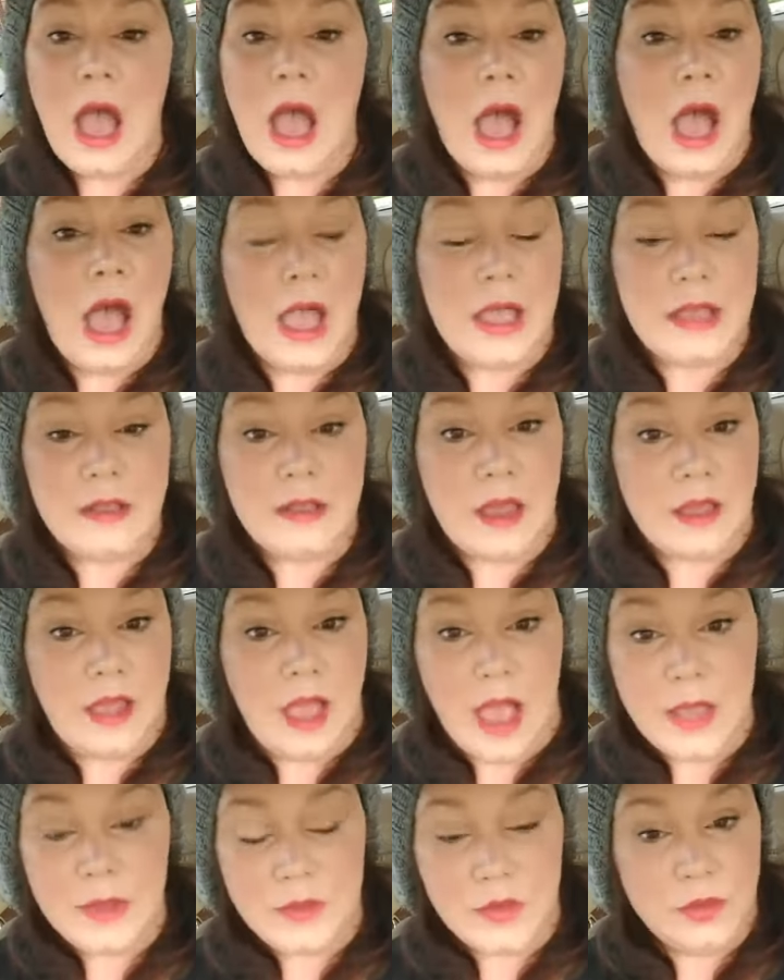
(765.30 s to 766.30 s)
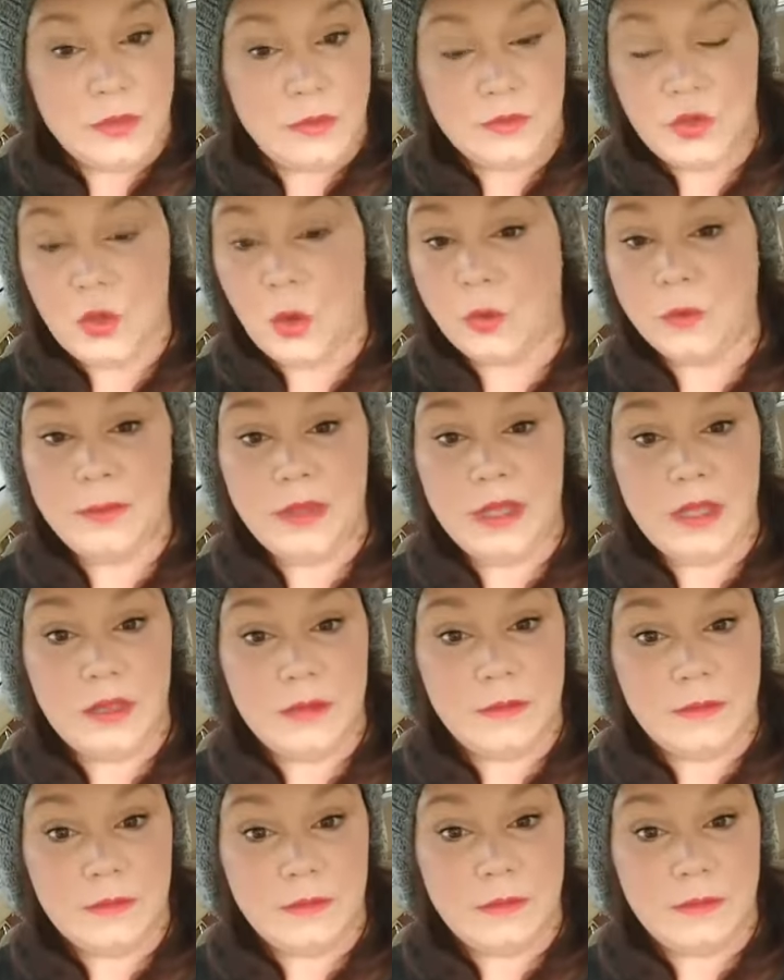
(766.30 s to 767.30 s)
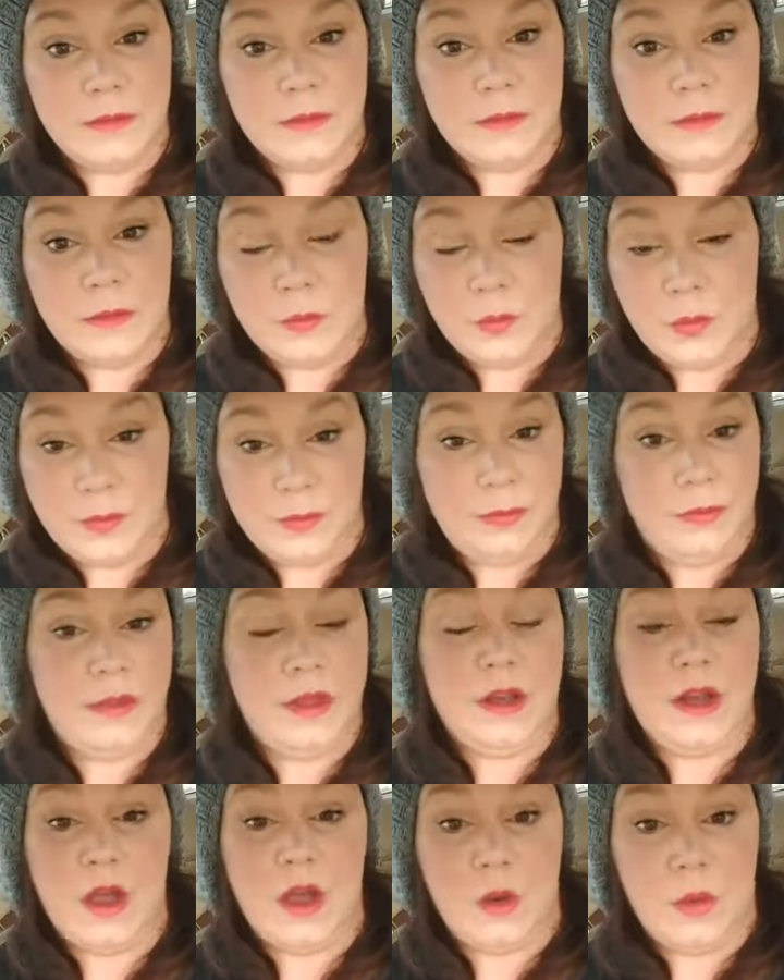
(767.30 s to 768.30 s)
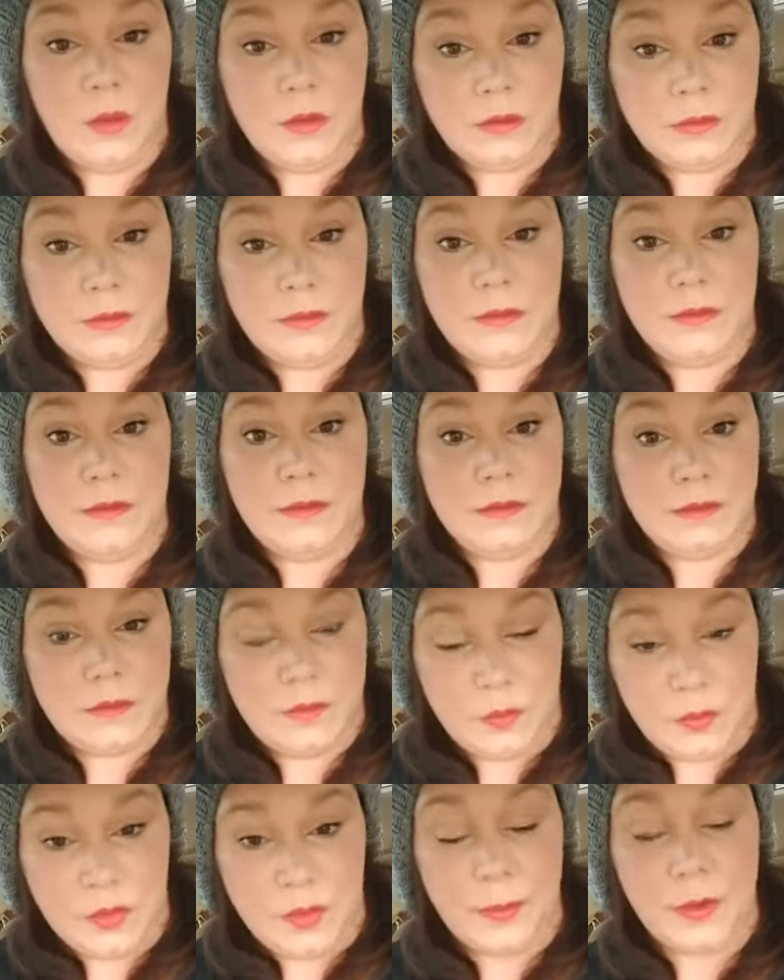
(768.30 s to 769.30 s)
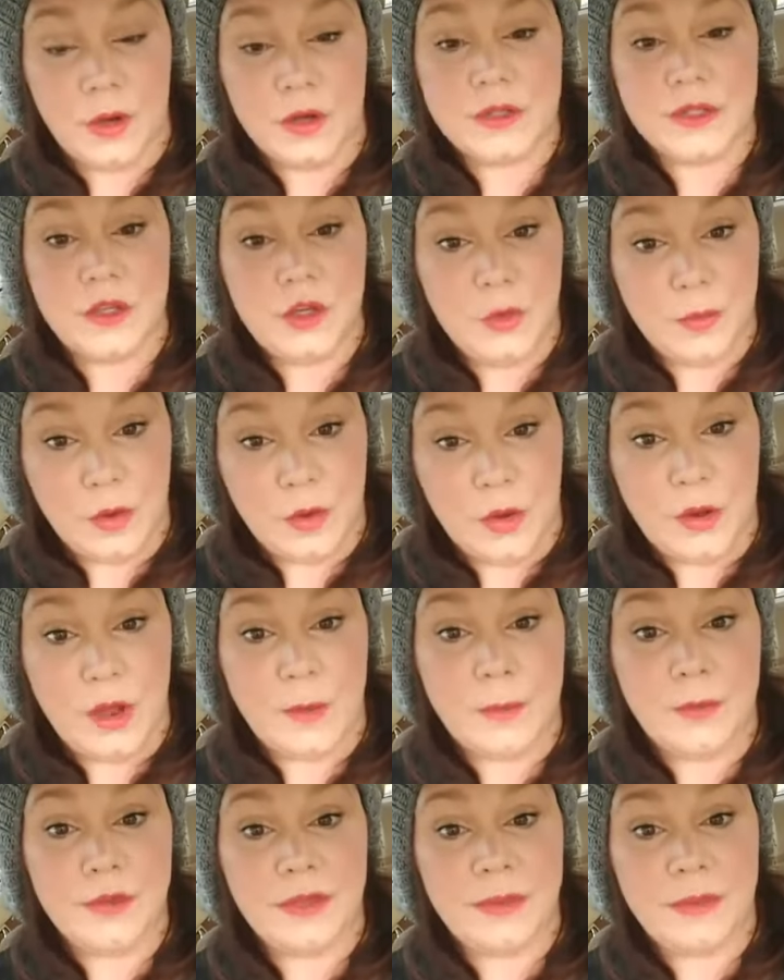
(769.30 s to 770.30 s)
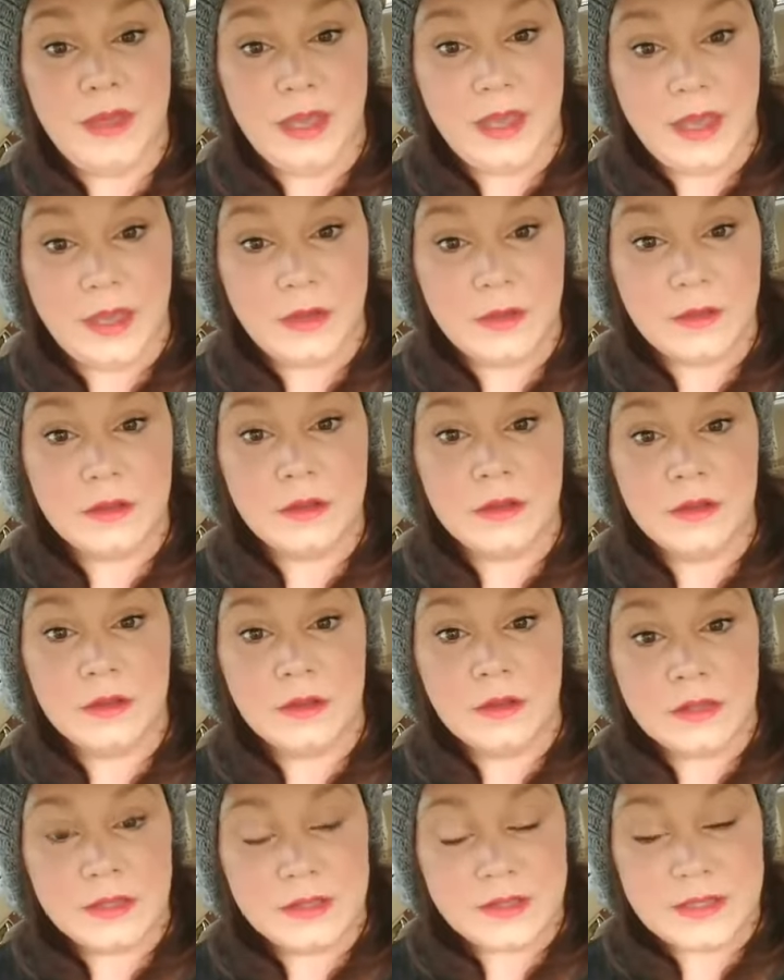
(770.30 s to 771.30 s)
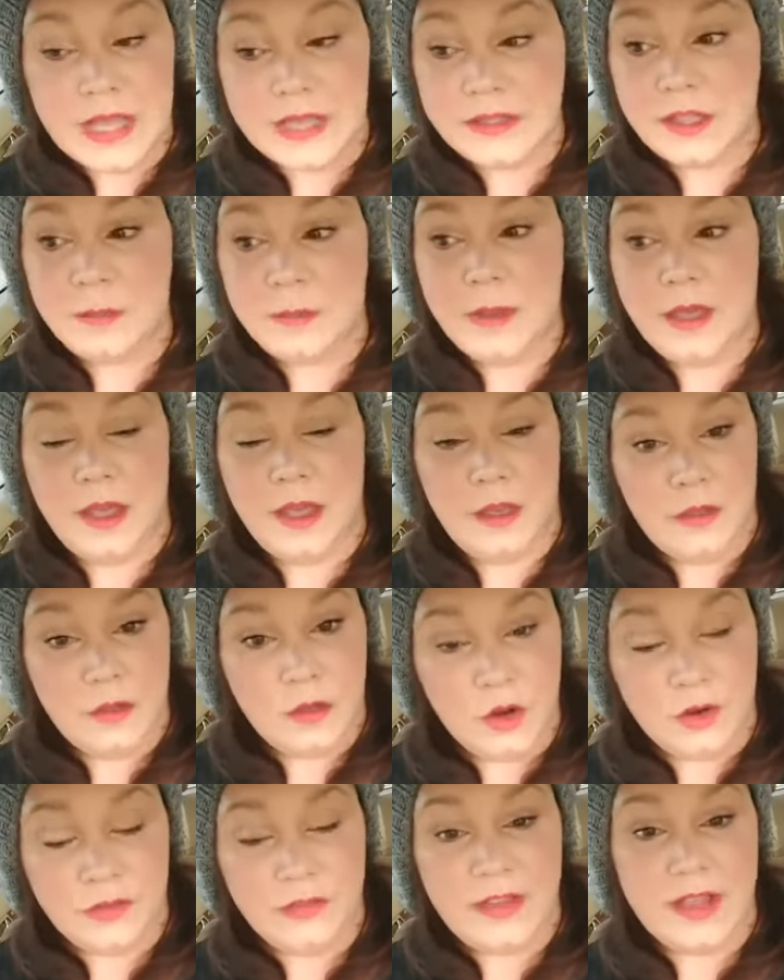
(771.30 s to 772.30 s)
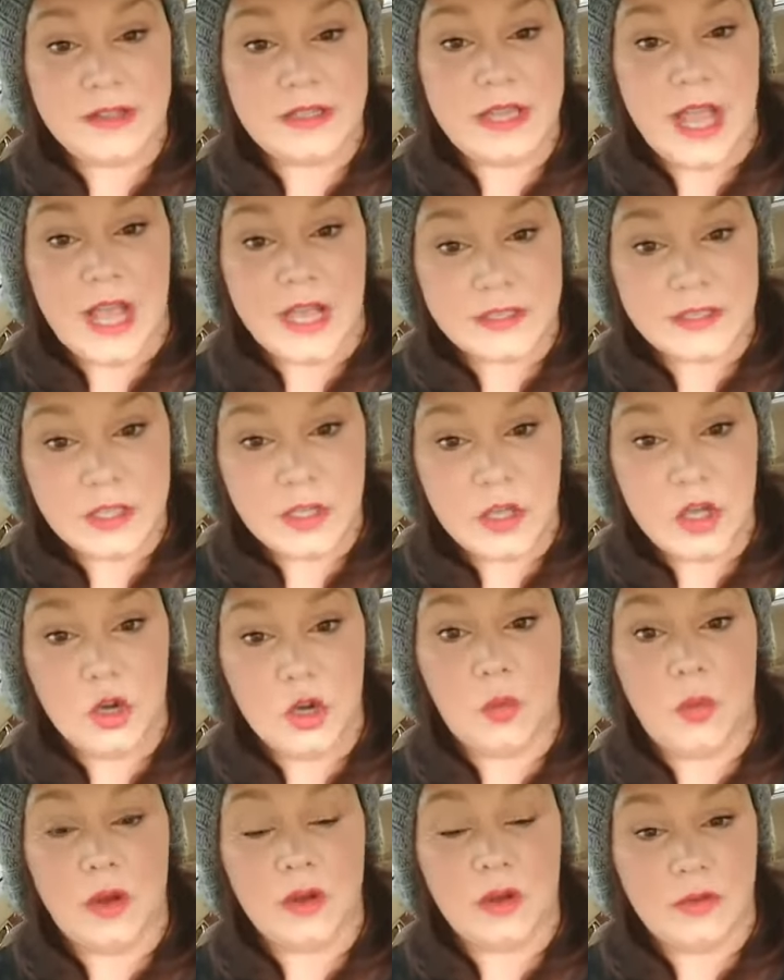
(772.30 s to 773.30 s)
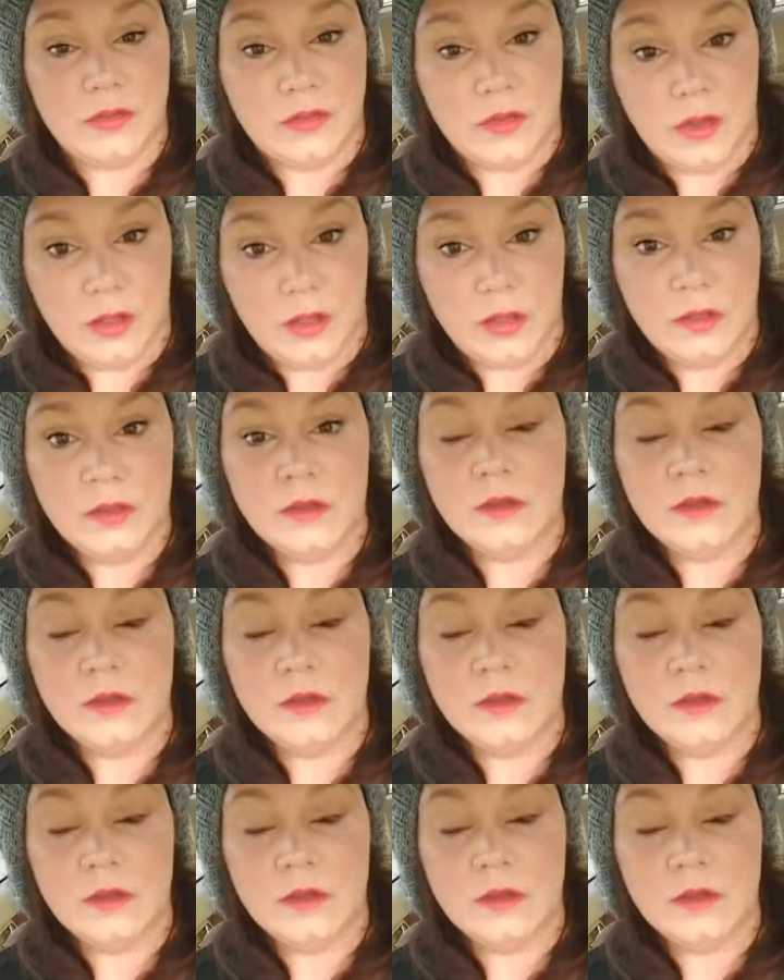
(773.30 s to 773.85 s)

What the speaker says: A guy told me, the person who broke up with me said to me, "You're fantastic. You're wonderful.